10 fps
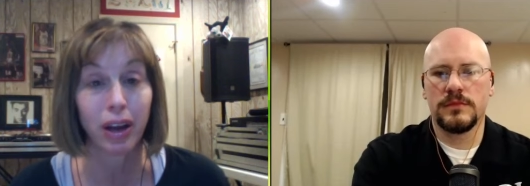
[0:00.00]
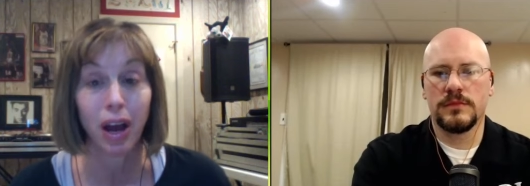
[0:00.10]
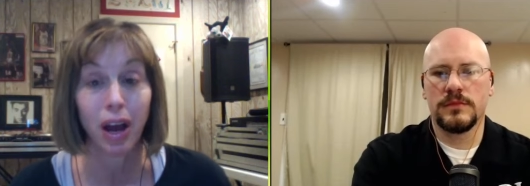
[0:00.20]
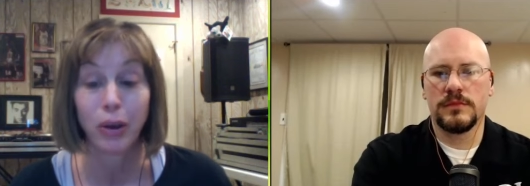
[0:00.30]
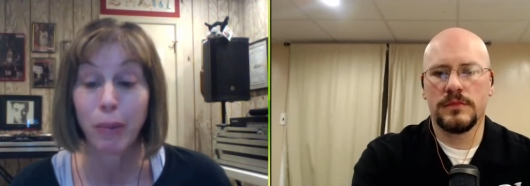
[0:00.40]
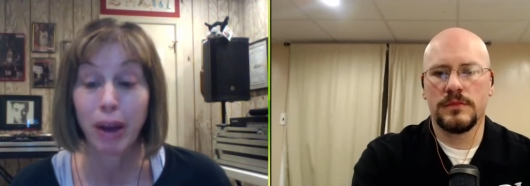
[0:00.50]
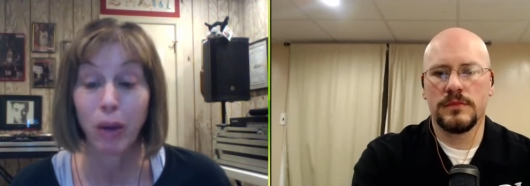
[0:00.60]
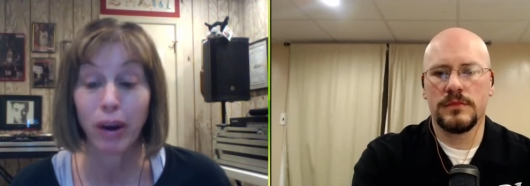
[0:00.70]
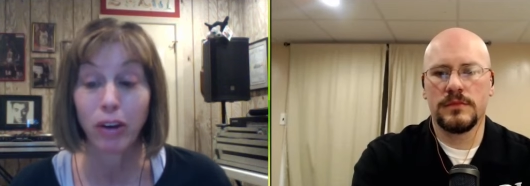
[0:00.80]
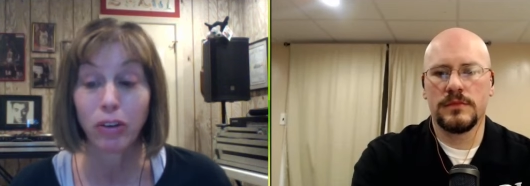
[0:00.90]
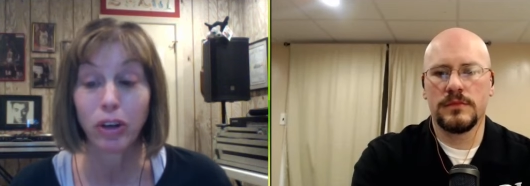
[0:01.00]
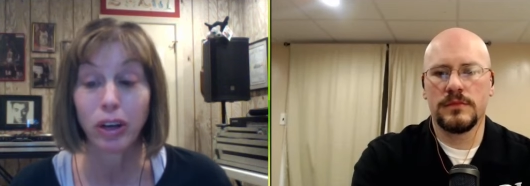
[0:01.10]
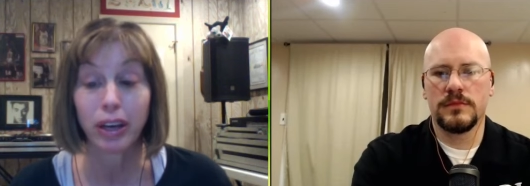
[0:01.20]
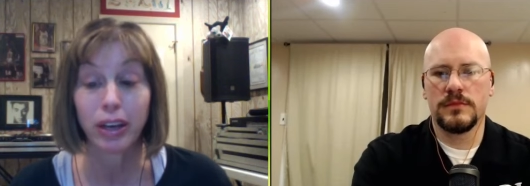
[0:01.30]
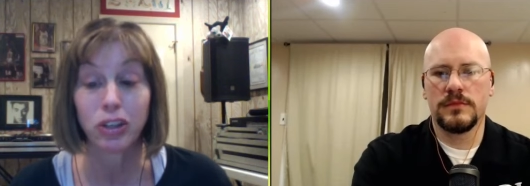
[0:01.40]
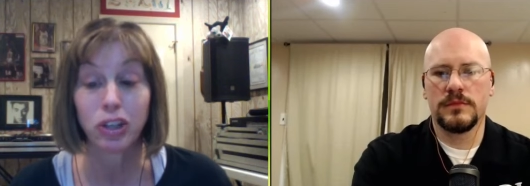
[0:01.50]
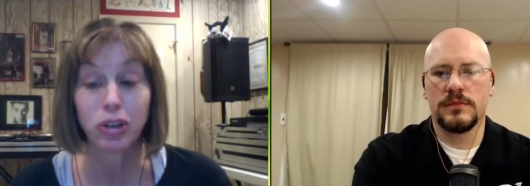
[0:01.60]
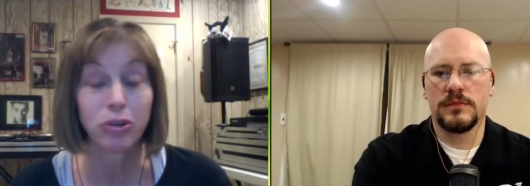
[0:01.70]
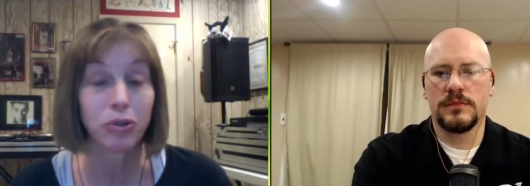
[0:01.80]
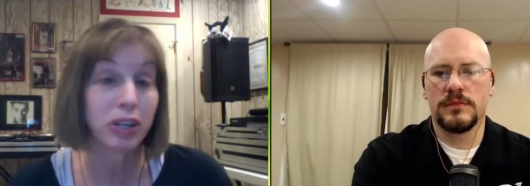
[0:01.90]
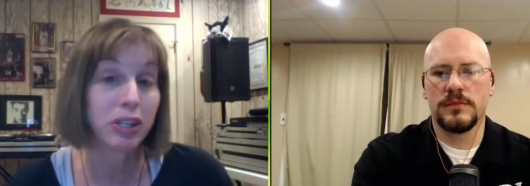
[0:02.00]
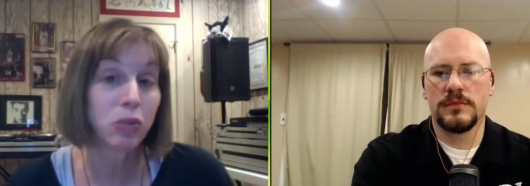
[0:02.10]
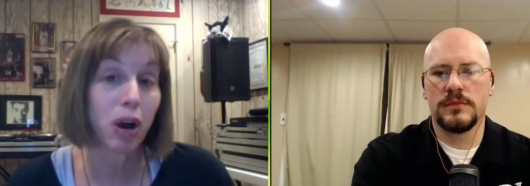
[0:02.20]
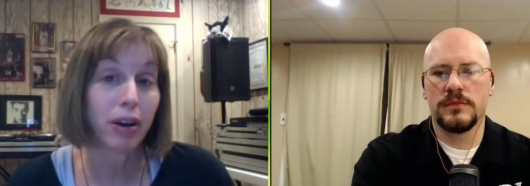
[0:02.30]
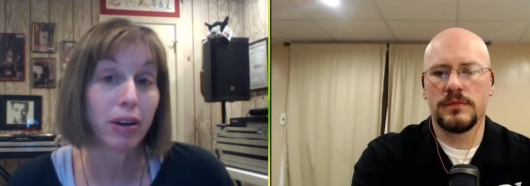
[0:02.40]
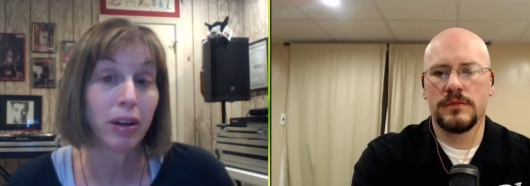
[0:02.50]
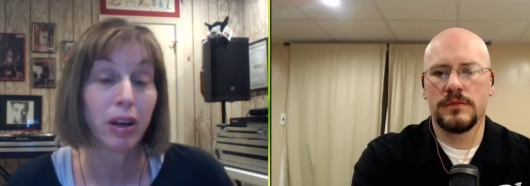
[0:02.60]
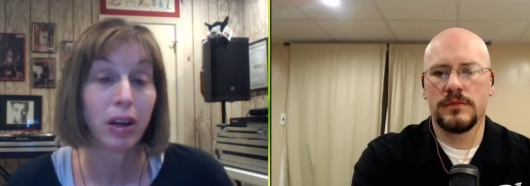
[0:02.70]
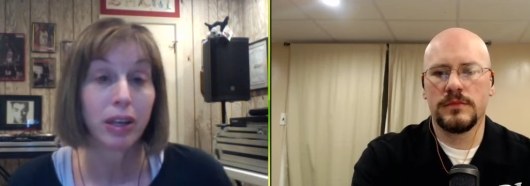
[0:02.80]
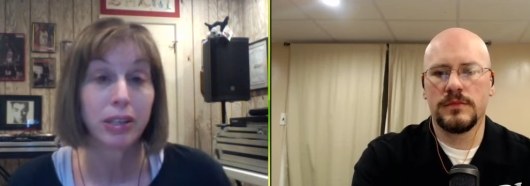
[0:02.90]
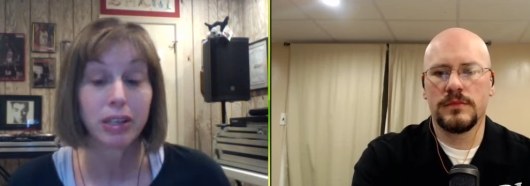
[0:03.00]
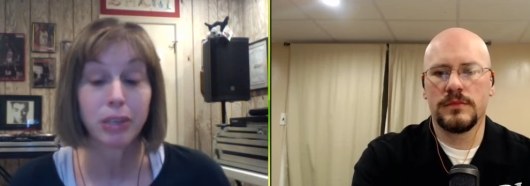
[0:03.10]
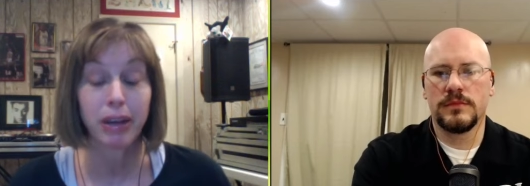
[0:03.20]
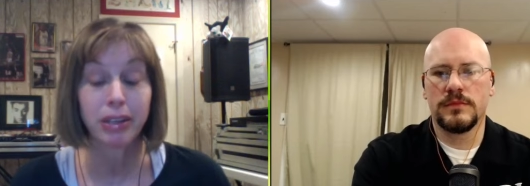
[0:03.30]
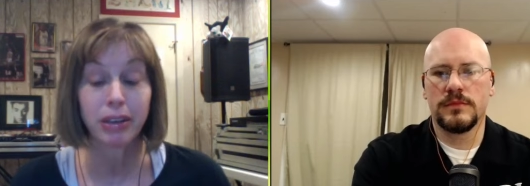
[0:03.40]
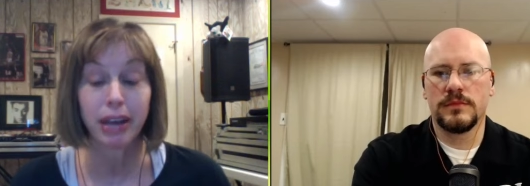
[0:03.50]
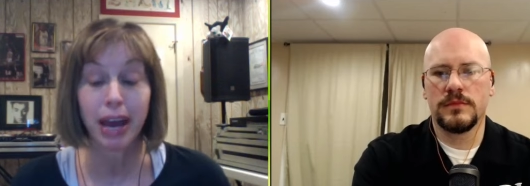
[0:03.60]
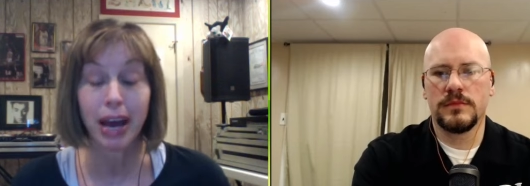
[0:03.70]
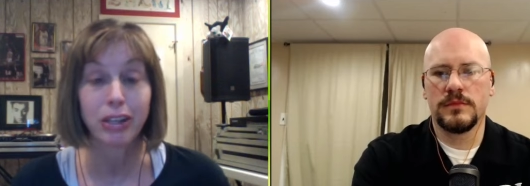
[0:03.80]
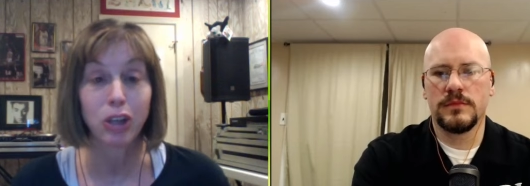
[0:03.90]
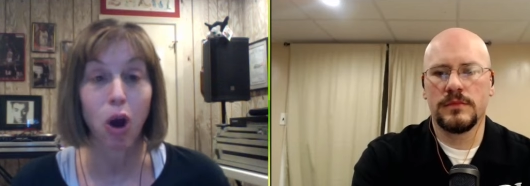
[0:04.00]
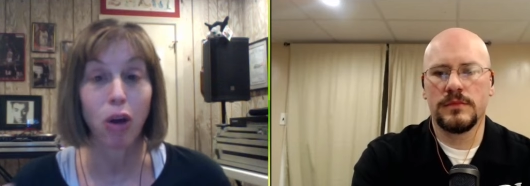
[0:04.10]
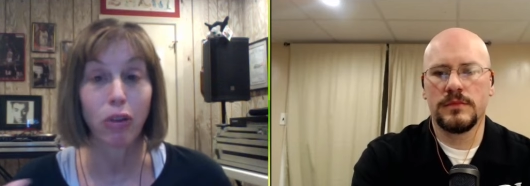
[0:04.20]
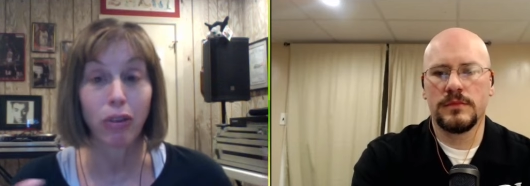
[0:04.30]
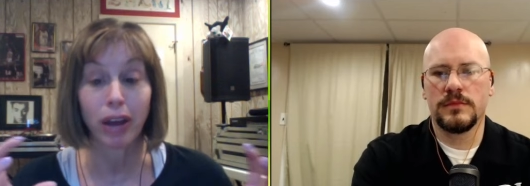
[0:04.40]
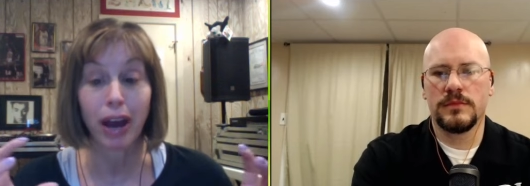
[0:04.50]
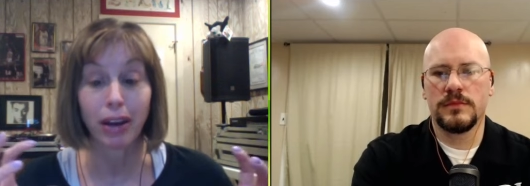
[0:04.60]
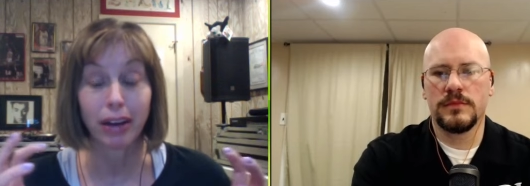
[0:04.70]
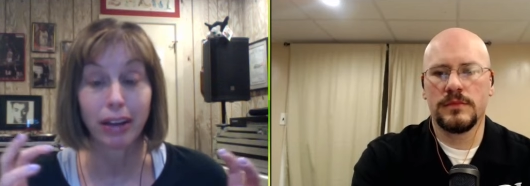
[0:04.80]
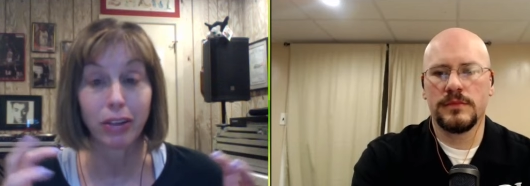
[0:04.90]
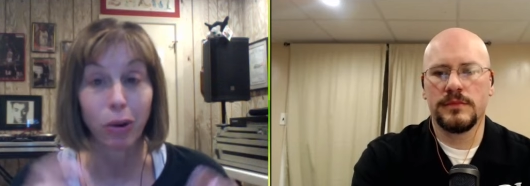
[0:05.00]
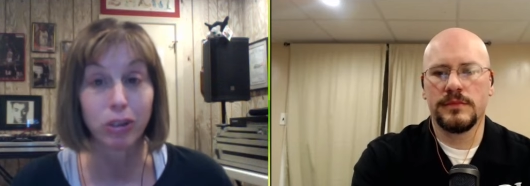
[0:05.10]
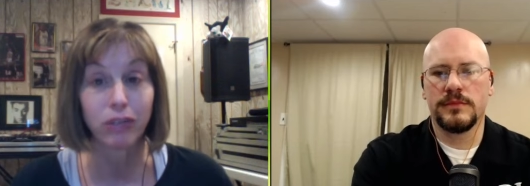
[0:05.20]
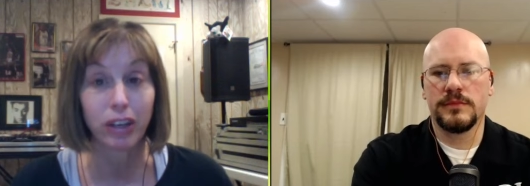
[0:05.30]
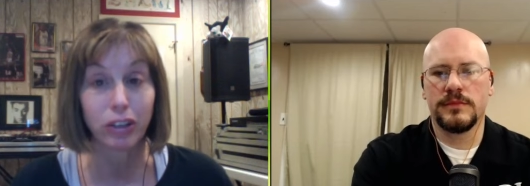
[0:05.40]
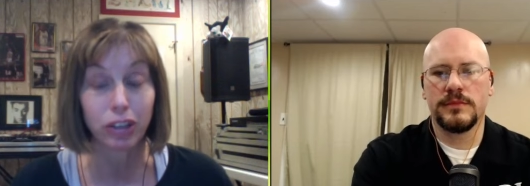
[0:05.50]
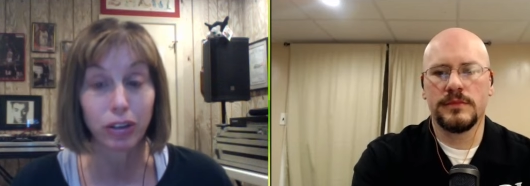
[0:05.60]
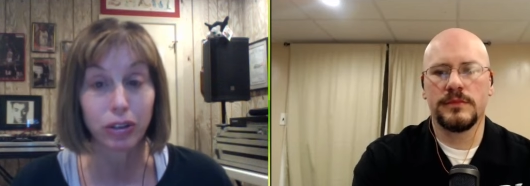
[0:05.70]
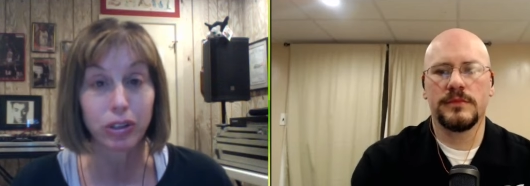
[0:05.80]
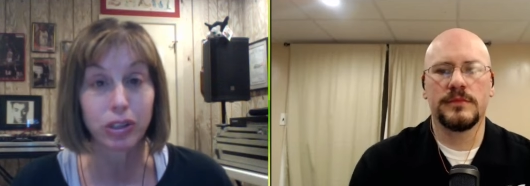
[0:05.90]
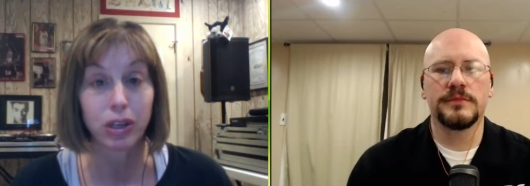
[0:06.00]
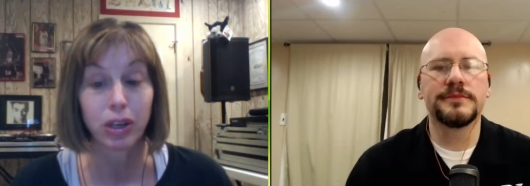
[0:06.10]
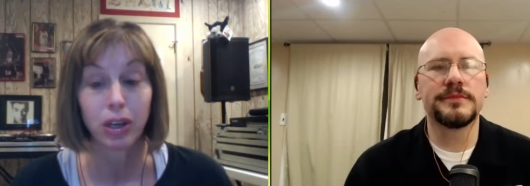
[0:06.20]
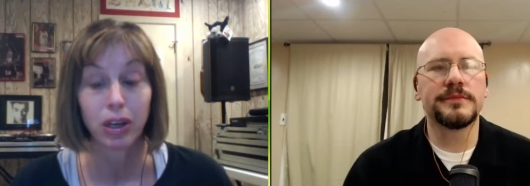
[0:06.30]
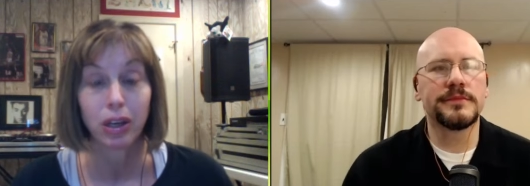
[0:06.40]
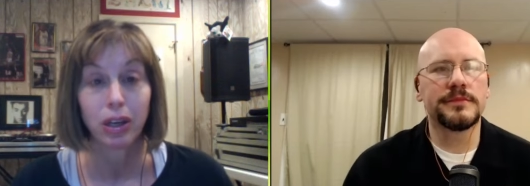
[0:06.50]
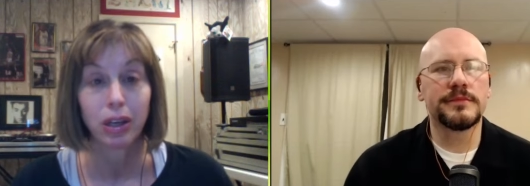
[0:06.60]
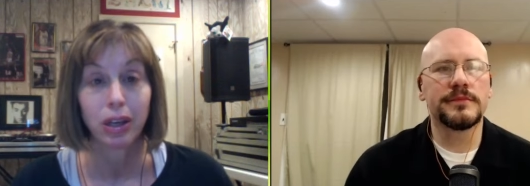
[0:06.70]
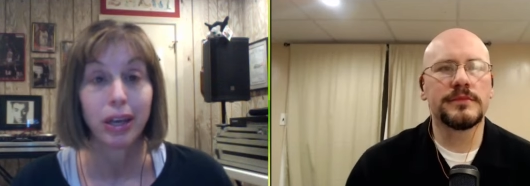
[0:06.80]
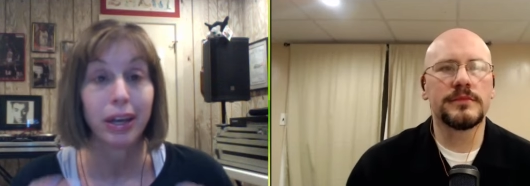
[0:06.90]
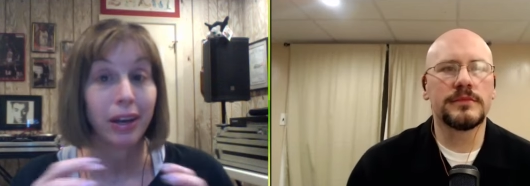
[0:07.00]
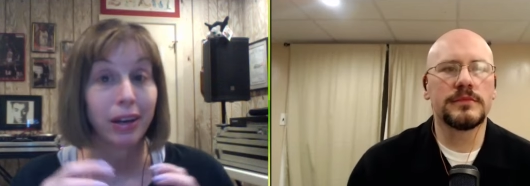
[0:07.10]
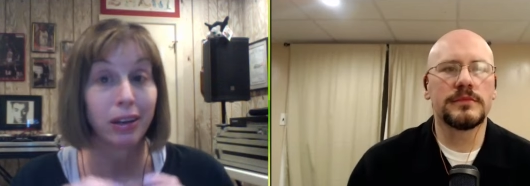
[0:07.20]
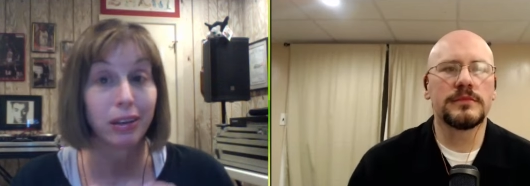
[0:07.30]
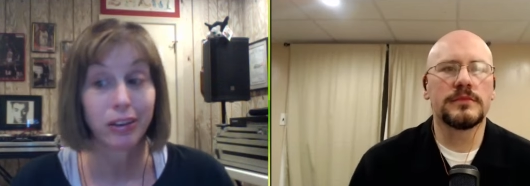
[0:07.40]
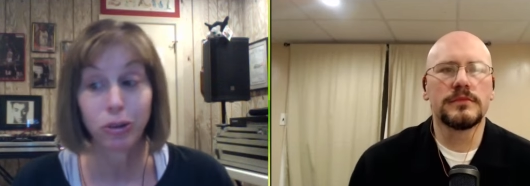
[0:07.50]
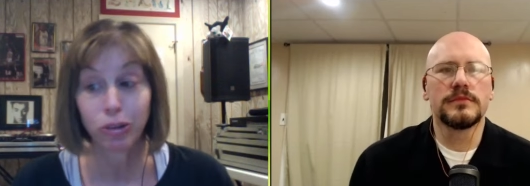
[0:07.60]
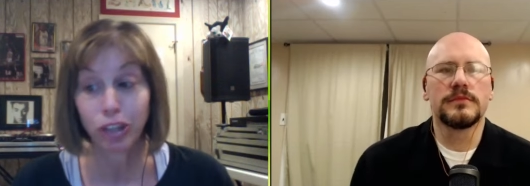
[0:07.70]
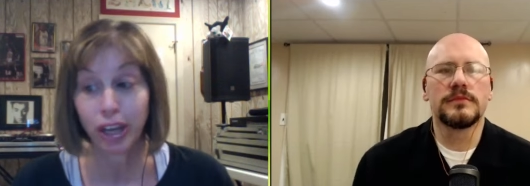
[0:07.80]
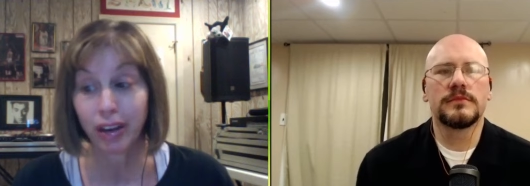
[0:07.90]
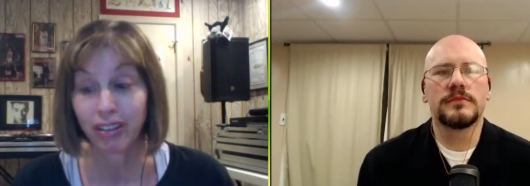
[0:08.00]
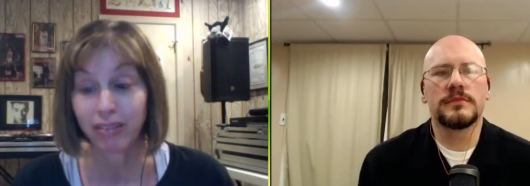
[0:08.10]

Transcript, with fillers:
Speaker 1: you might want to look into this one, because this basically has all kind of like those features in the two channel.